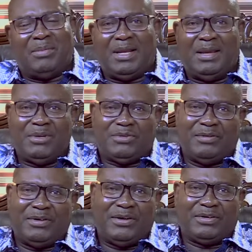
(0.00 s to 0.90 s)
My name is
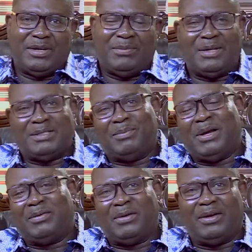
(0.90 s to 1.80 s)
Reverend Dr. Ebenezer
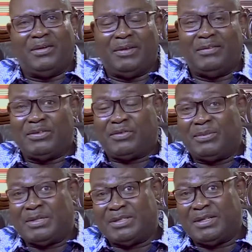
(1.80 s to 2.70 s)
Markwei of Living
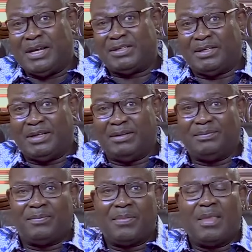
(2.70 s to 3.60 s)
Streams International,
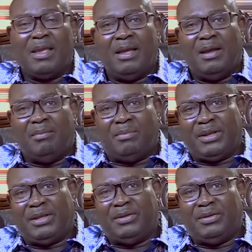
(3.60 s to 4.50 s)

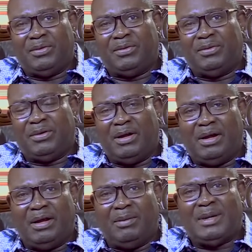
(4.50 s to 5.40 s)
bringing you
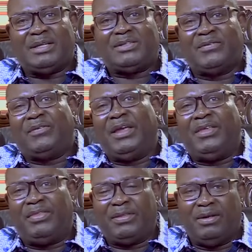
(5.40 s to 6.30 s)
uh, matters of
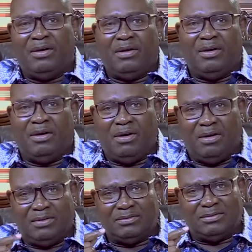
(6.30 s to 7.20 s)
faith
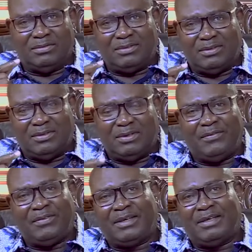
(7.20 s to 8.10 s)
on
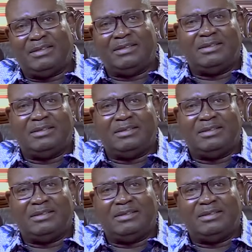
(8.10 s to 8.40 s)
Graphic